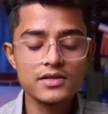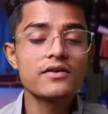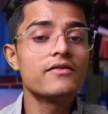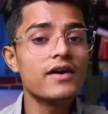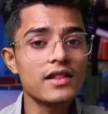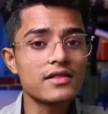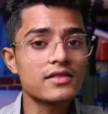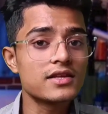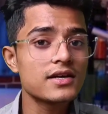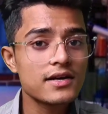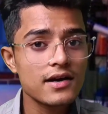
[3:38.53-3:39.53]
Well,
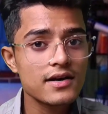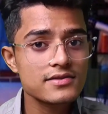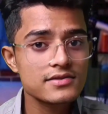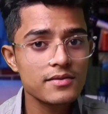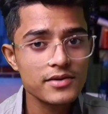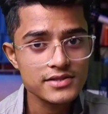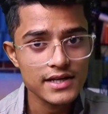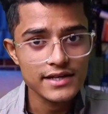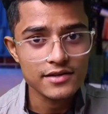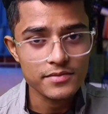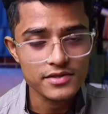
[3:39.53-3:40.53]
there are some
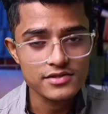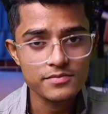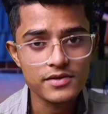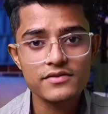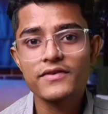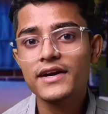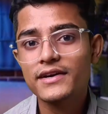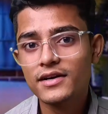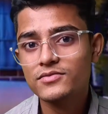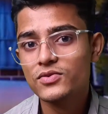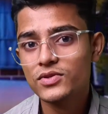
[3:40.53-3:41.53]
designing principles when it
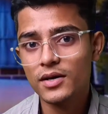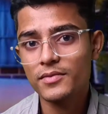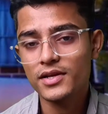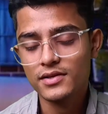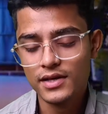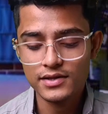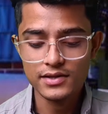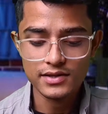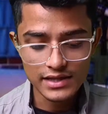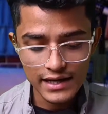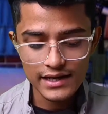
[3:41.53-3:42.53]
comes to thumbnail,
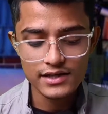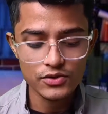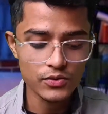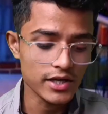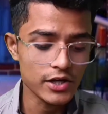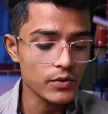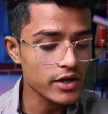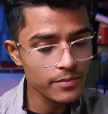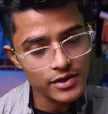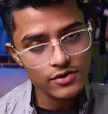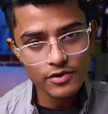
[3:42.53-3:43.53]
and that you need to
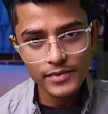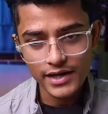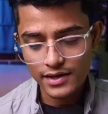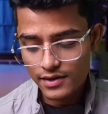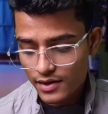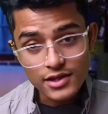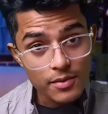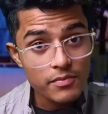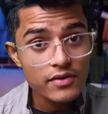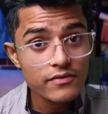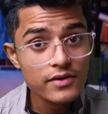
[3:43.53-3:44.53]
keep in your mind.
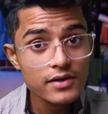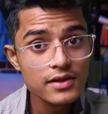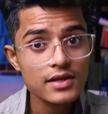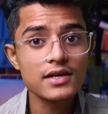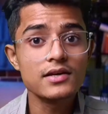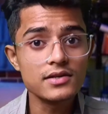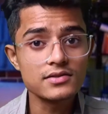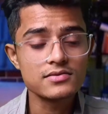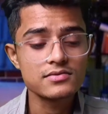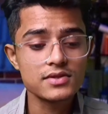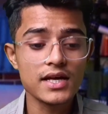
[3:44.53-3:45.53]
Number 1 is
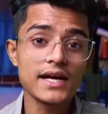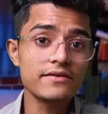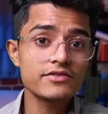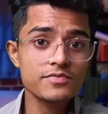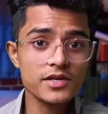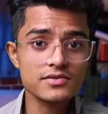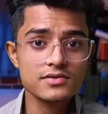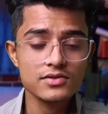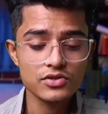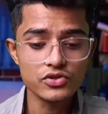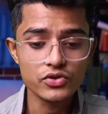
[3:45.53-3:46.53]
negative space.
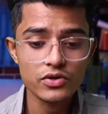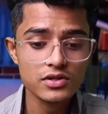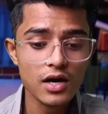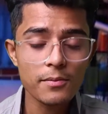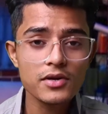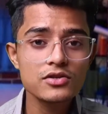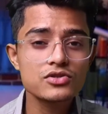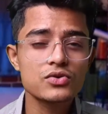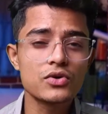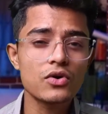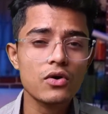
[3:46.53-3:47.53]
Your thumbnail
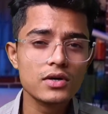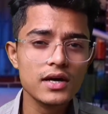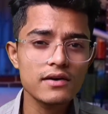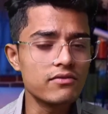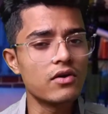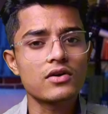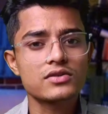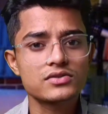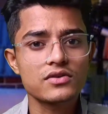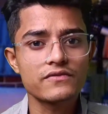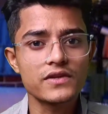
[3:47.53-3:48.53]
should not have
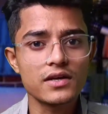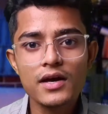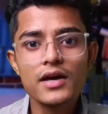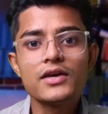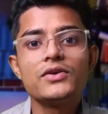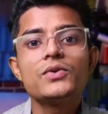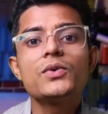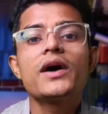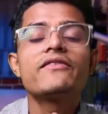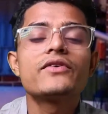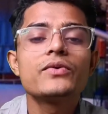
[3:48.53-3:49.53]
lots of things. You
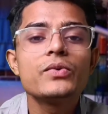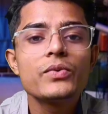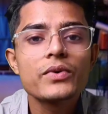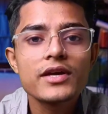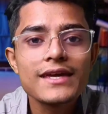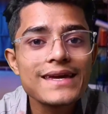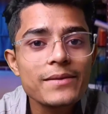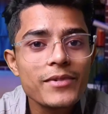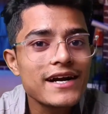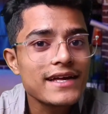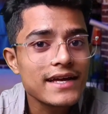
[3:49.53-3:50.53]
have to
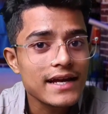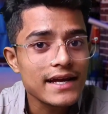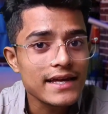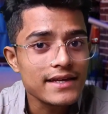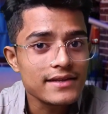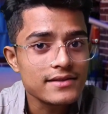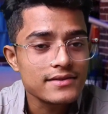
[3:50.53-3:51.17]
keep it clean.